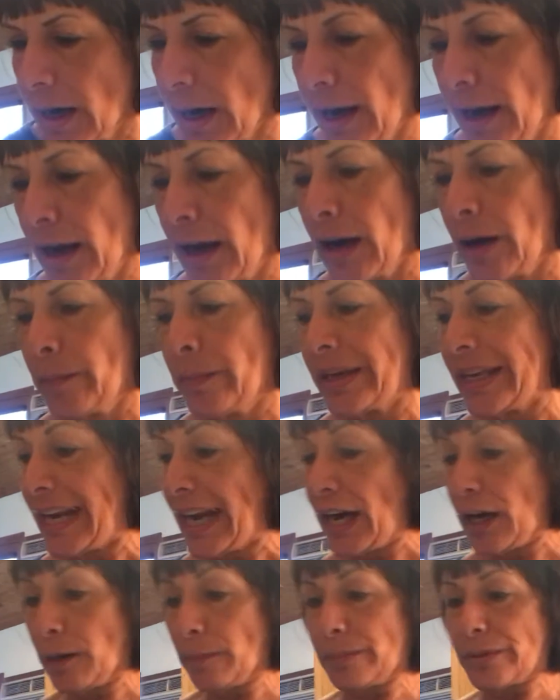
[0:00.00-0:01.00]
It
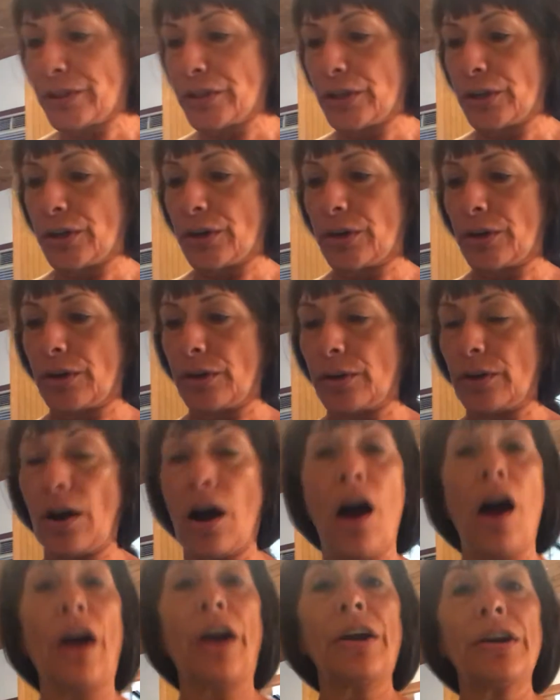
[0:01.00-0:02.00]
helps your
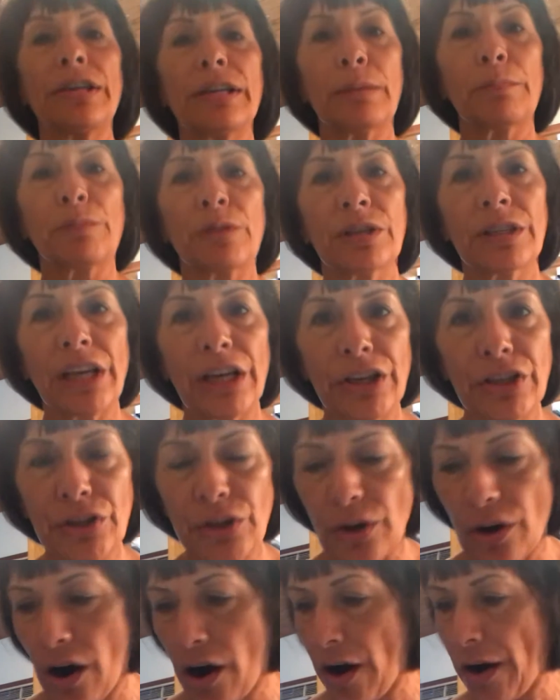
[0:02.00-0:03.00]
heart. It protects
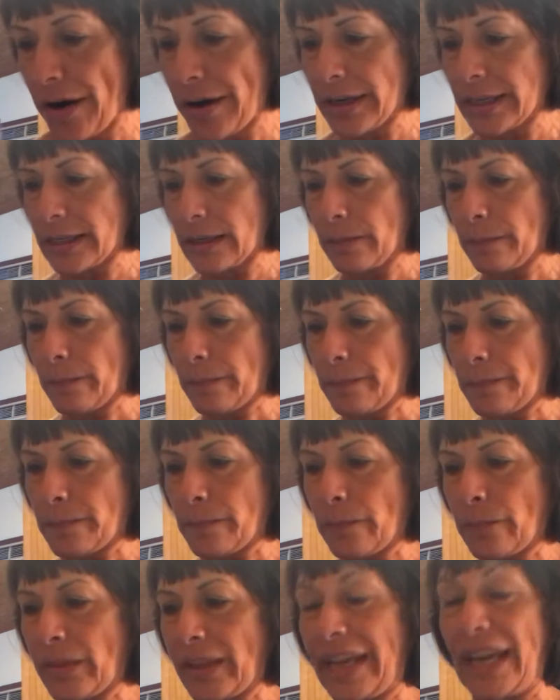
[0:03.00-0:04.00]
your heart.
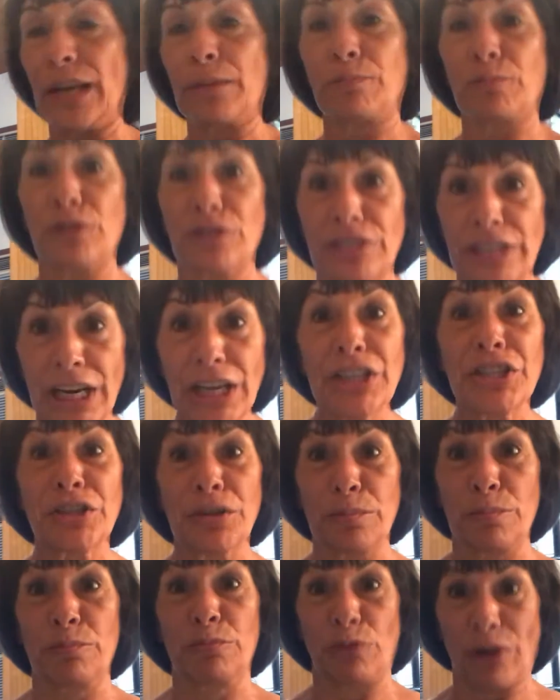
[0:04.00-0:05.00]
It protects
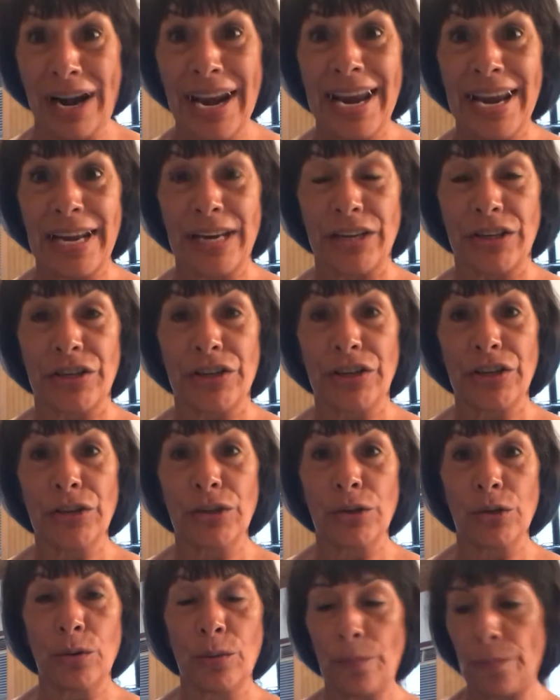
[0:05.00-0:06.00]
your brain
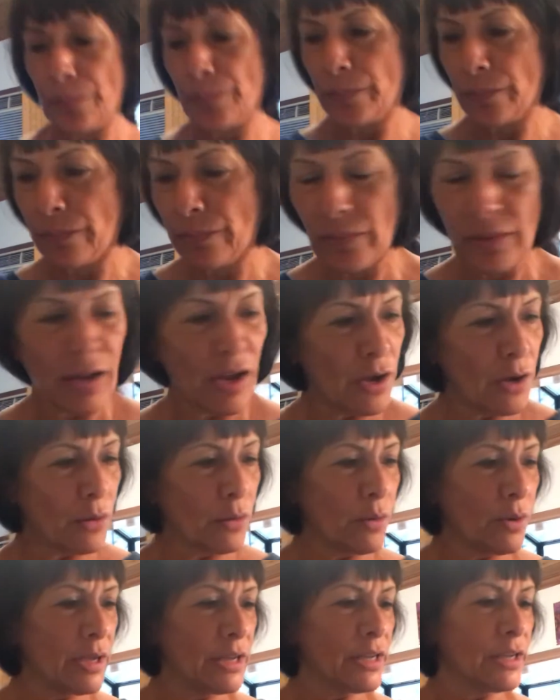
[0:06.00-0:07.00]
too.
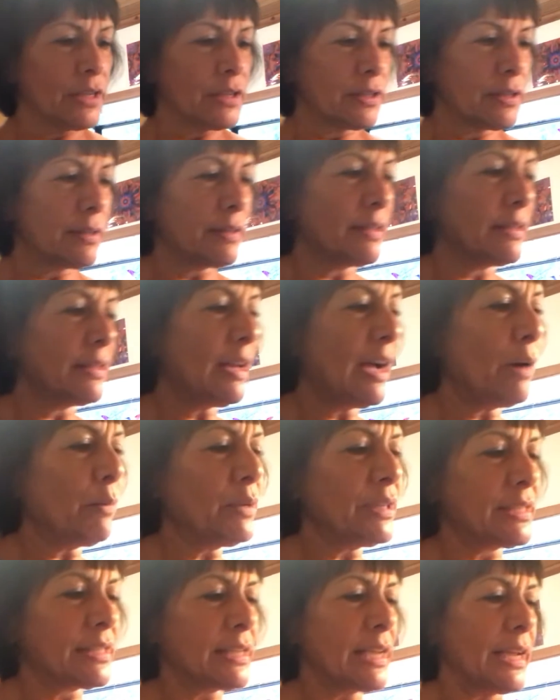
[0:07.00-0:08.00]
Oh, I
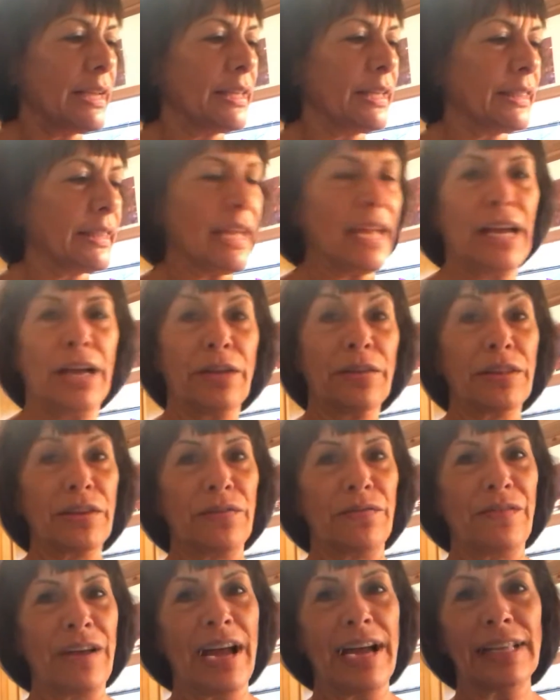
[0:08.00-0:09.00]
would say that the healthy
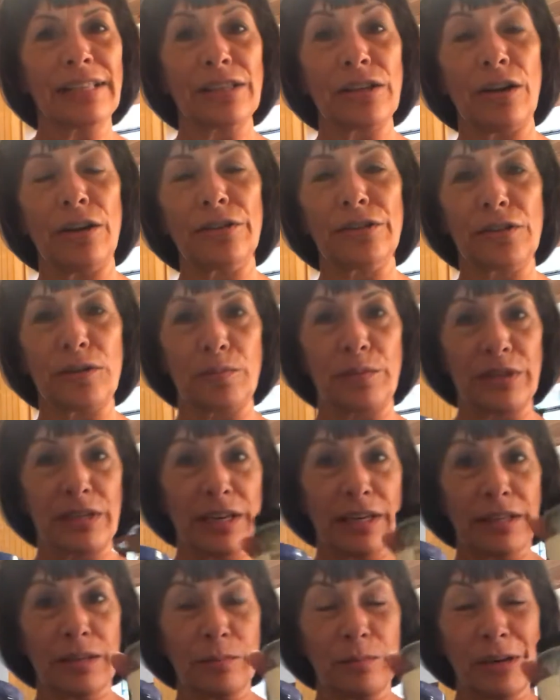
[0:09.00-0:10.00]
fats also
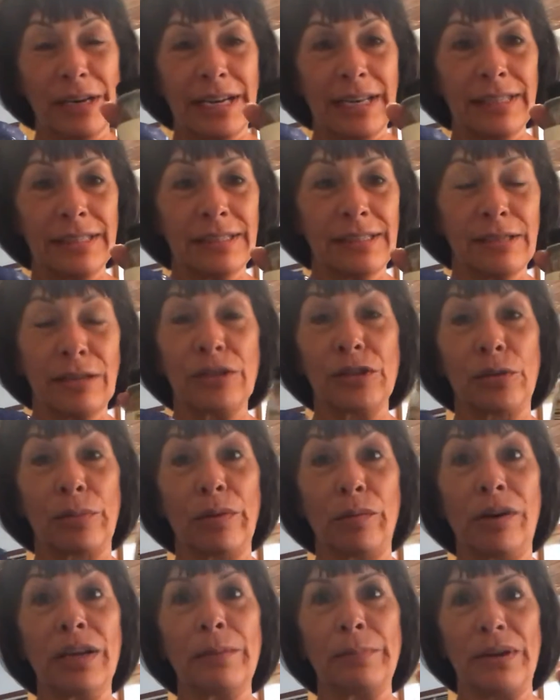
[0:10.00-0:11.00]
protect the brains. So we
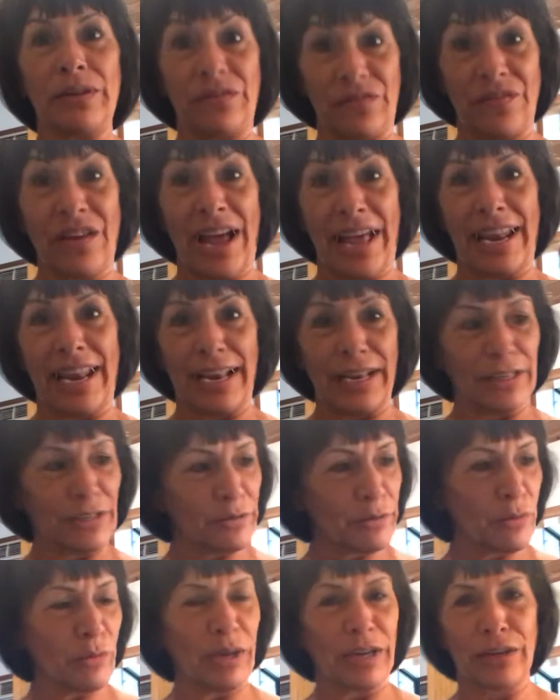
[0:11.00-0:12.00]
want to be fat heads.
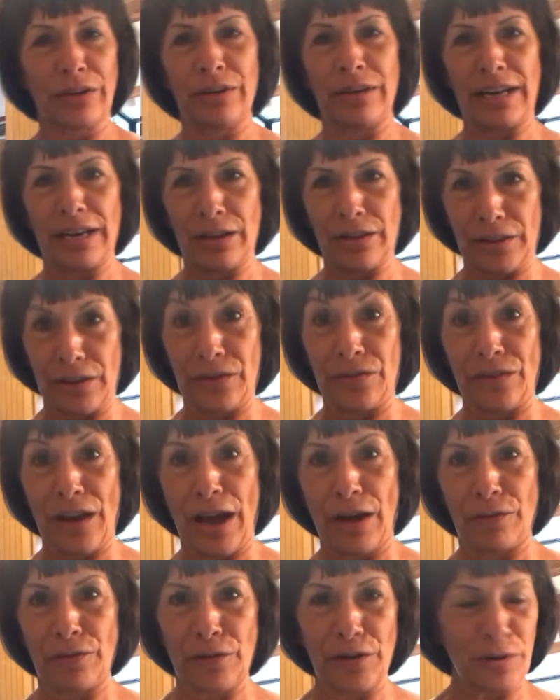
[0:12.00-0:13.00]
We want good healthy
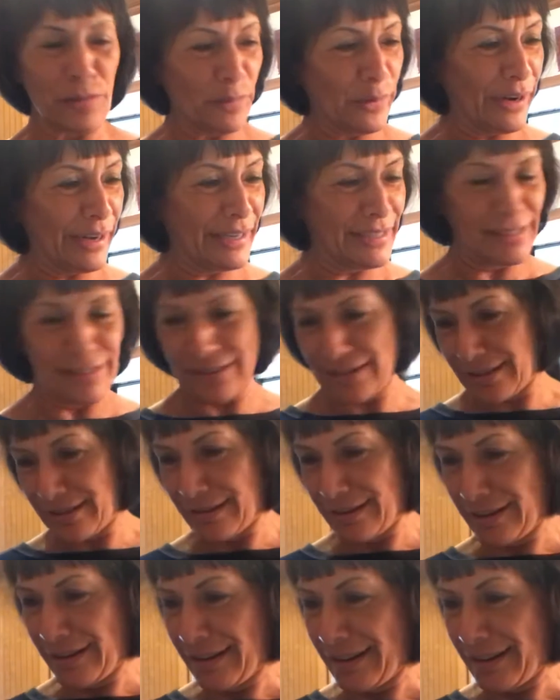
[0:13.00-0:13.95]
fat for our brains.